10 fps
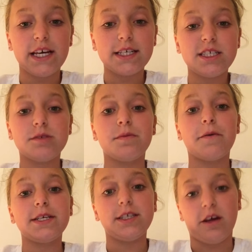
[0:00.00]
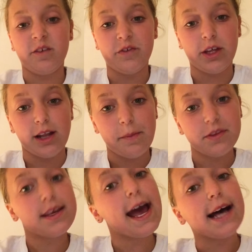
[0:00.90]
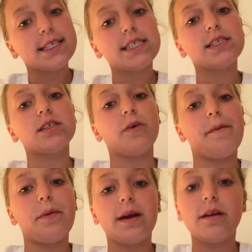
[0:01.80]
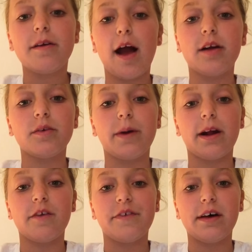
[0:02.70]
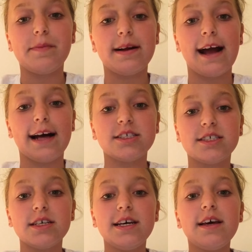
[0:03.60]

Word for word: fixed, but we still have to fill it up with gas. So we bring it around to where you fill up your gas.